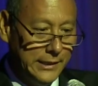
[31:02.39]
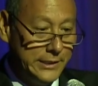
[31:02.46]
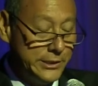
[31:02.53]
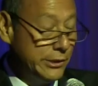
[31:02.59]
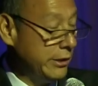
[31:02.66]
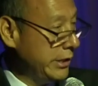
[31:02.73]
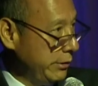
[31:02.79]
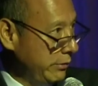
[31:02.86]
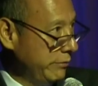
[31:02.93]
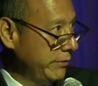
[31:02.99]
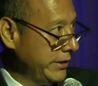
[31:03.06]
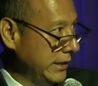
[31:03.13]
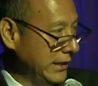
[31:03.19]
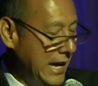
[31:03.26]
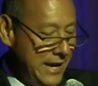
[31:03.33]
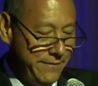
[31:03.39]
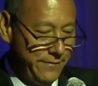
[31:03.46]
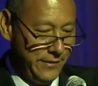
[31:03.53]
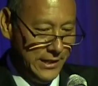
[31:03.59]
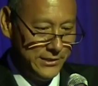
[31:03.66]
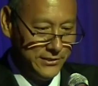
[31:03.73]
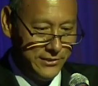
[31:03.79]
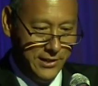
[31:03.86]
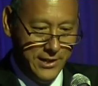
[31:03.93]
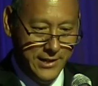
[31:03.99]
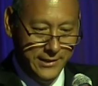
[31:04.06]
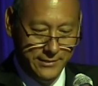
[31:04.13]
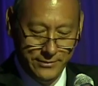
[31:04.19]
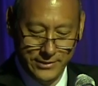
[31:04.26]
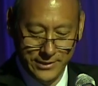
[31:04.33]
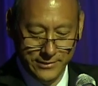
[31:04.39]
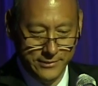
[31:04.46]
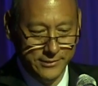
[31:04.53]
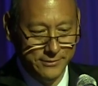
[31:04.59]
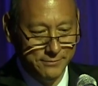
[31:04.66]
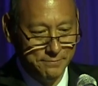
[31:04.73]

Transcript: And he's the only one with a life vest on. you